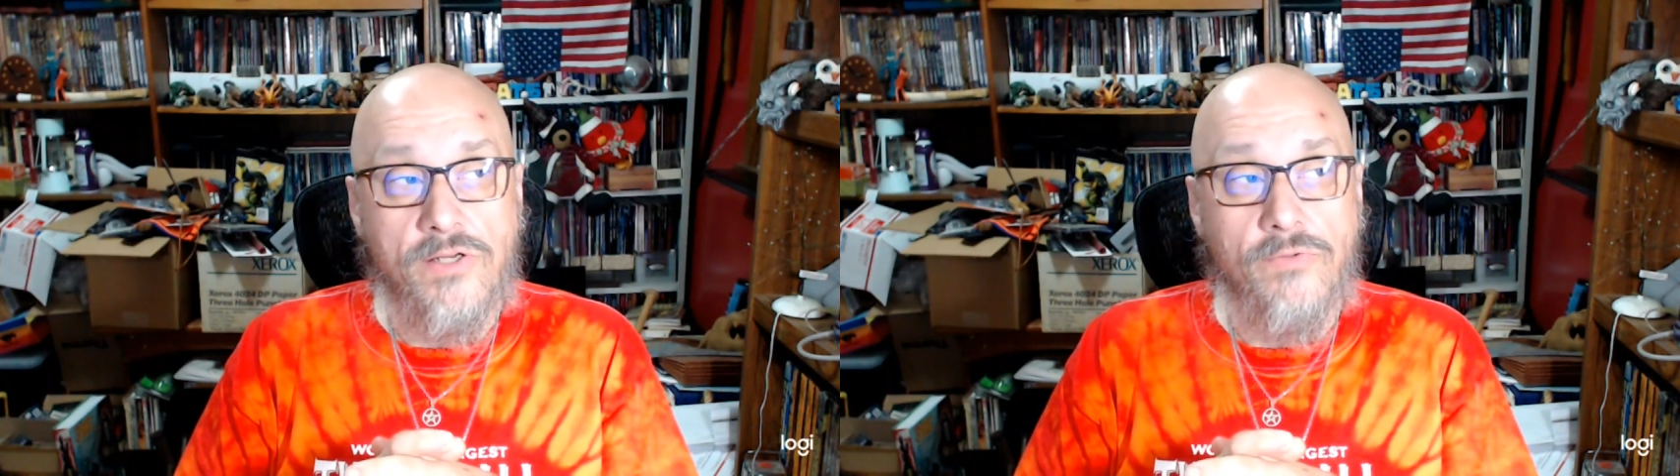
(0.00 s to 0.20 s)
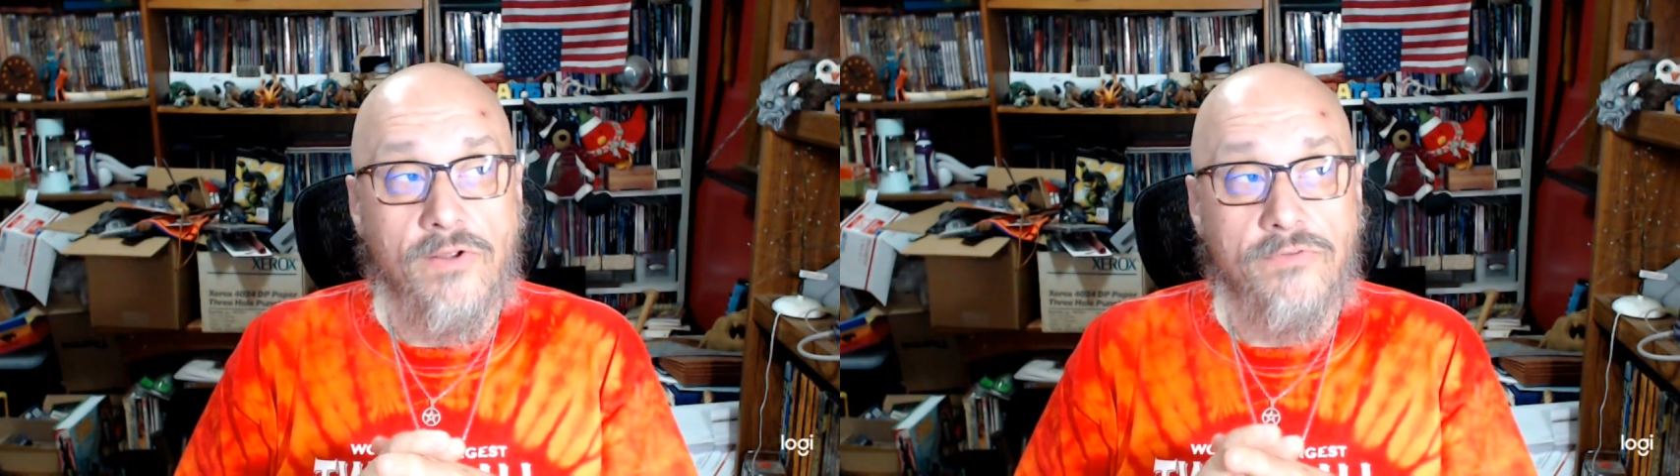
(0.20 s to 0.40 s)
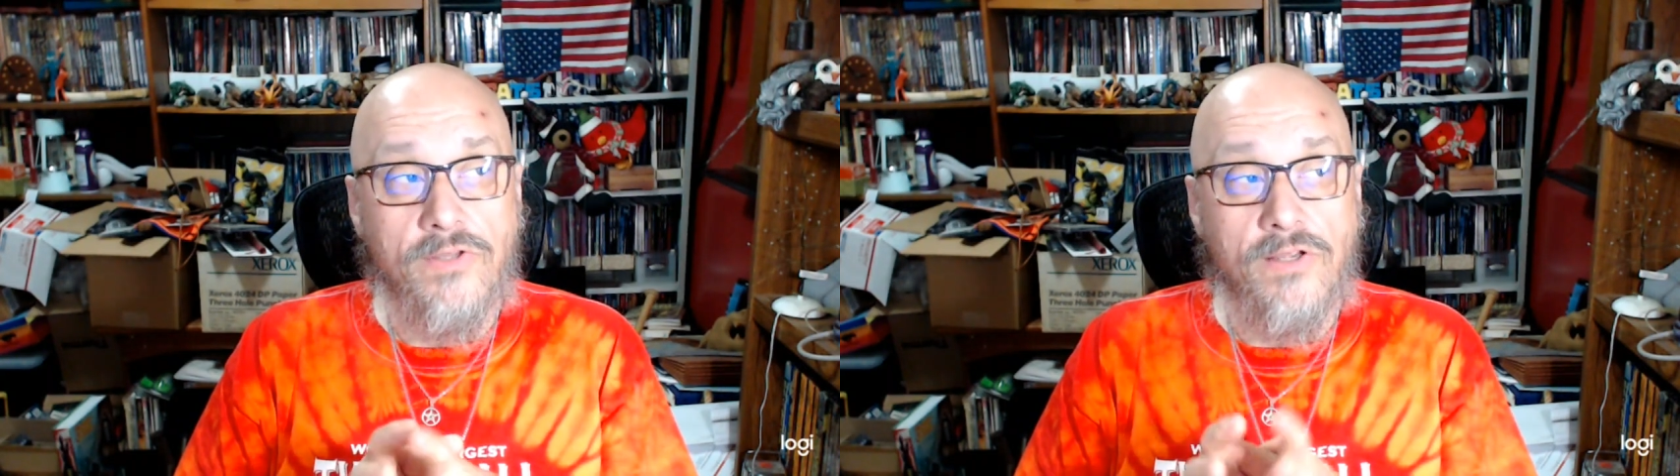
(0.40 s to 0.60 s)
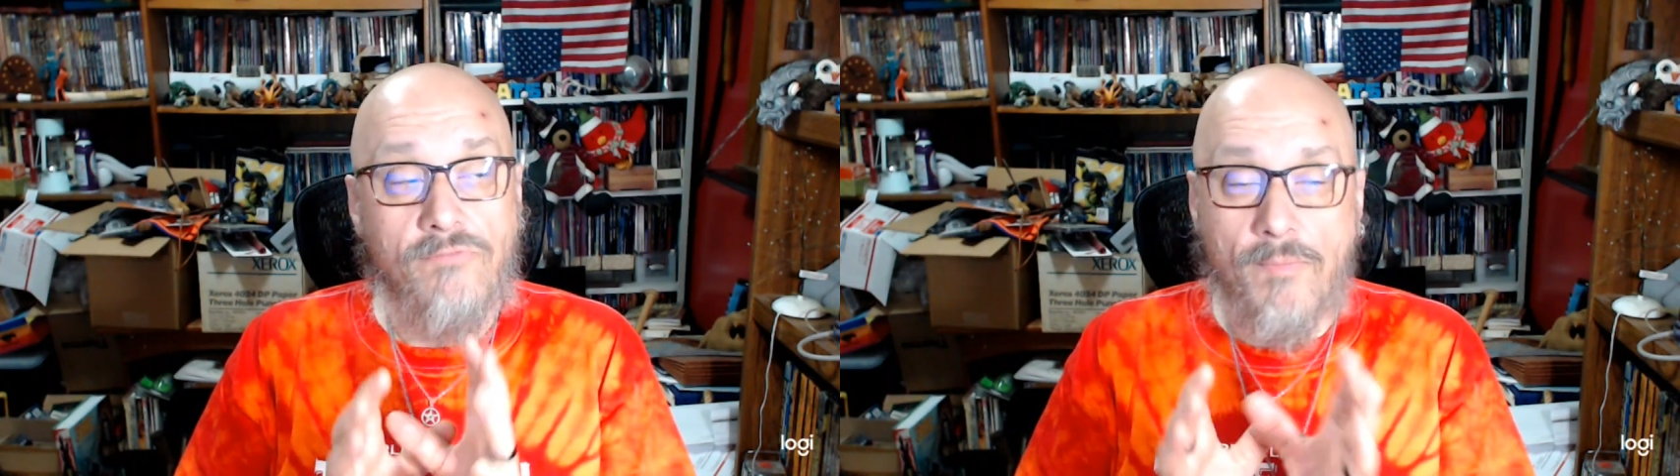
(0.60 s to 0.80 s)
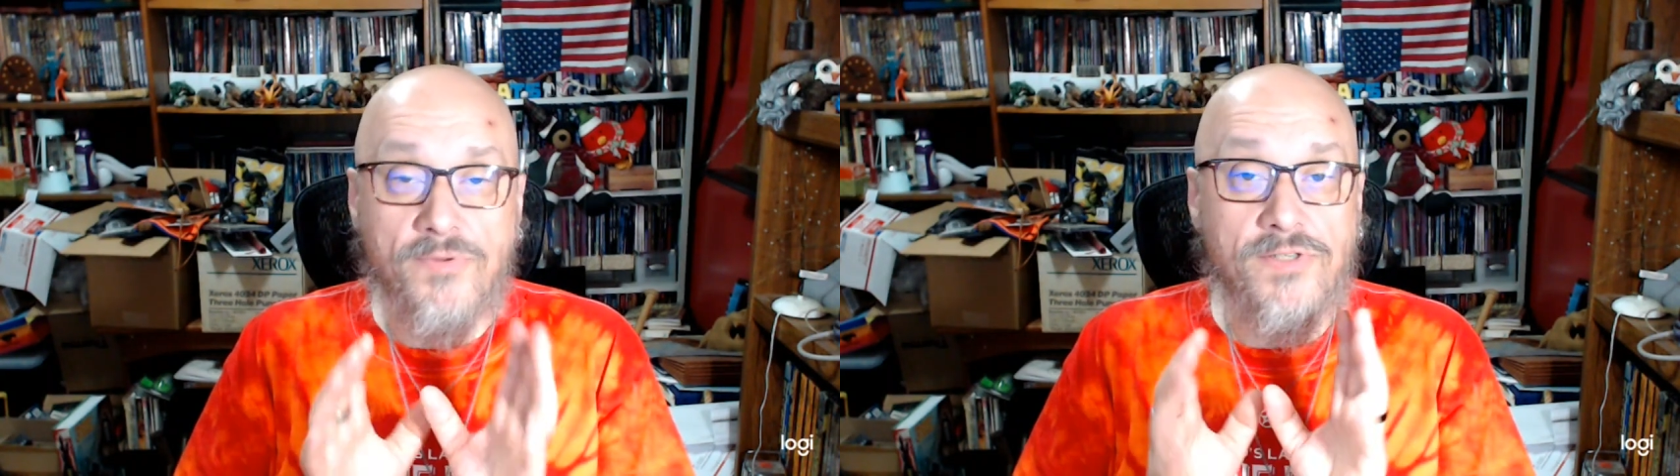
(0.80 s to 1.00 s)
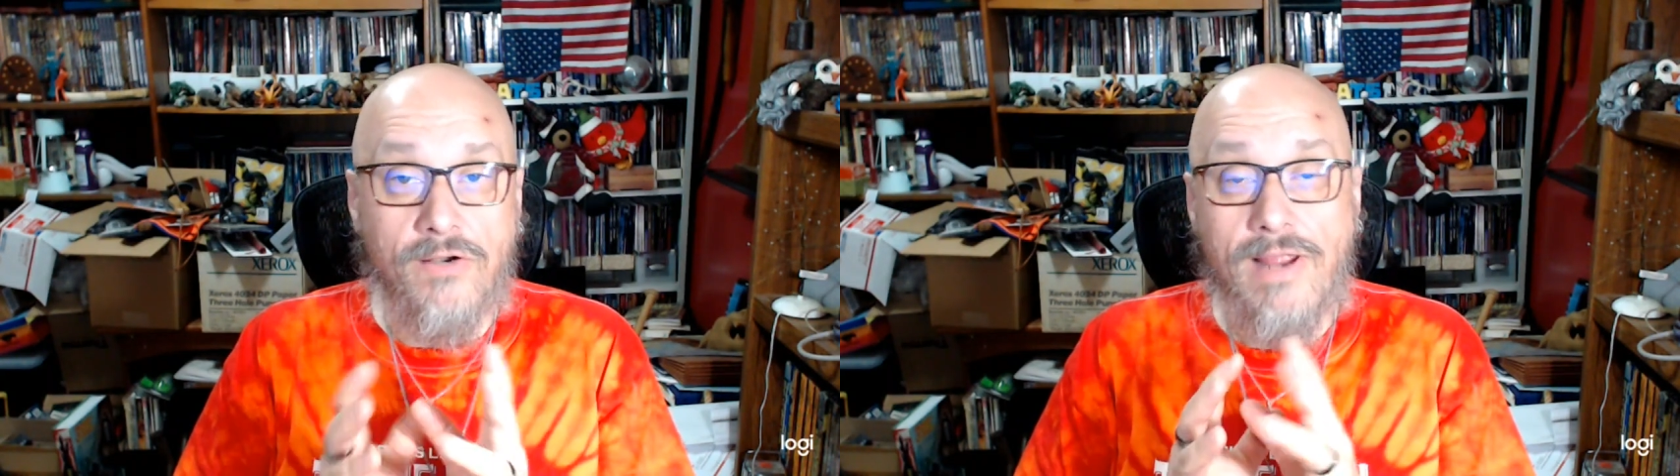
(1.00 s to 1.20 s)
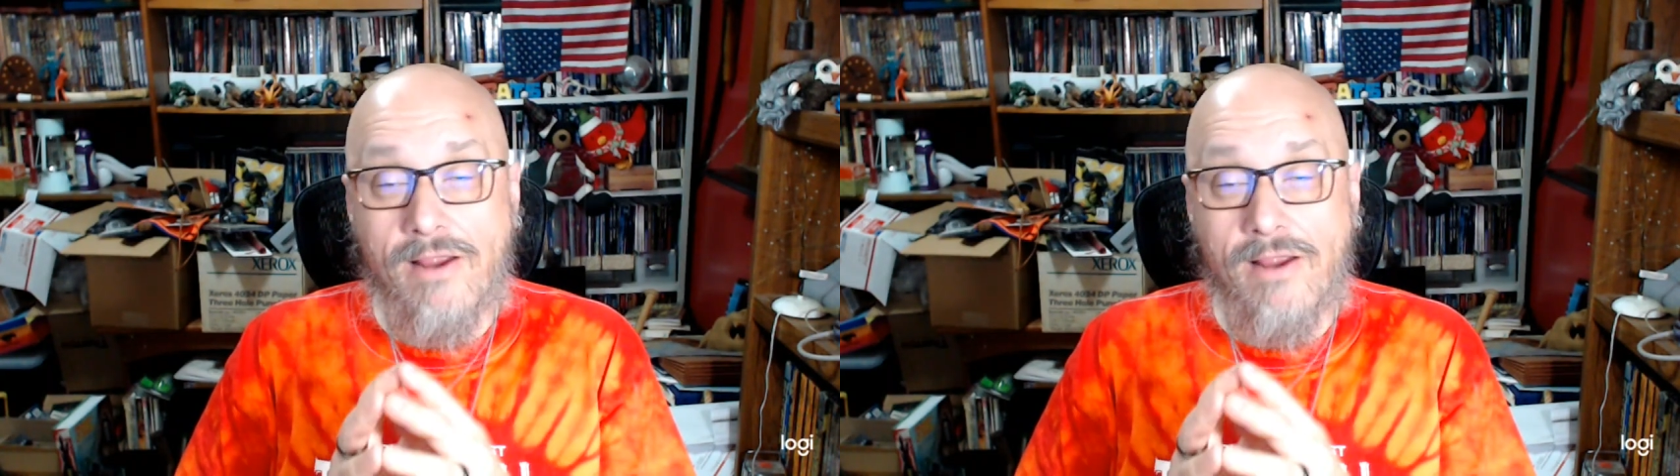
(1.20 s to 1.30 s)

know they they represent our